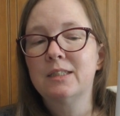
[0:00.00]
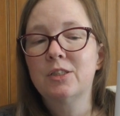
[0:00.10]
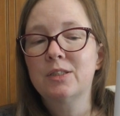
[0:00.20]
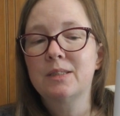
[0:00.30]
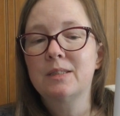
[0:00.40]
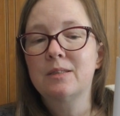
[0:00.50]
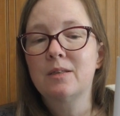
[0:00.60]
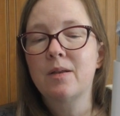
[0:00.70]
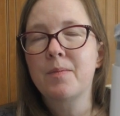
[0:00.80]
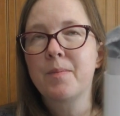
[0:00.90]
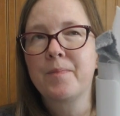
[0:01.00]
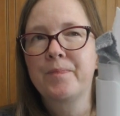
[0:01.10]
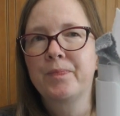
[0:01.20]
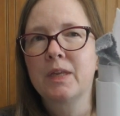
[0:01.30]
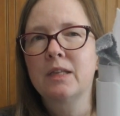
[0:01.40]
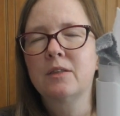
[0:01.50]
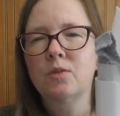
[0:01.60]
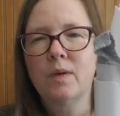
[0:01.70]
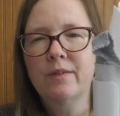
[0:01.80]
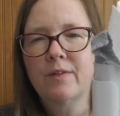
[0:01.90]
just the
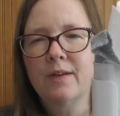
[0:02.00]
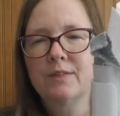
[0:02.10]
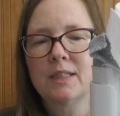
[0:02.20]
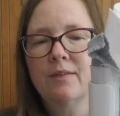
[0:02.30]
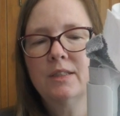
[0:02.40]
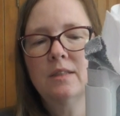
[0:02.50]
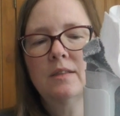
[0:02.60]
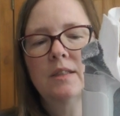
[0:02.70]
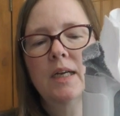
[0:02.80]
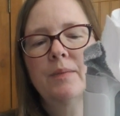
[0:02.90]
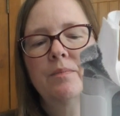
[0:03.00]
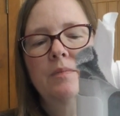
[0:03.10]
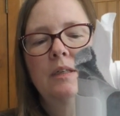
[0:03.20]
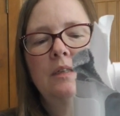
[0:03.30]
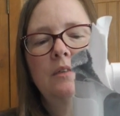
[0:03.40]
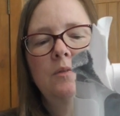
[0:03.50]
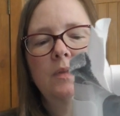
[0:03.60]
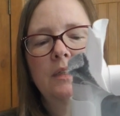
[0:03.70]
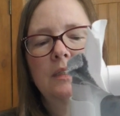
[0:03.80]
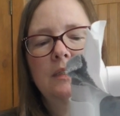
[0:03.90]
25/7 type deal
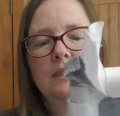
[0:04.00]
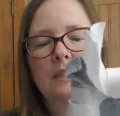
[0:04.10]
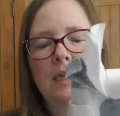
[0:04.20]
with these,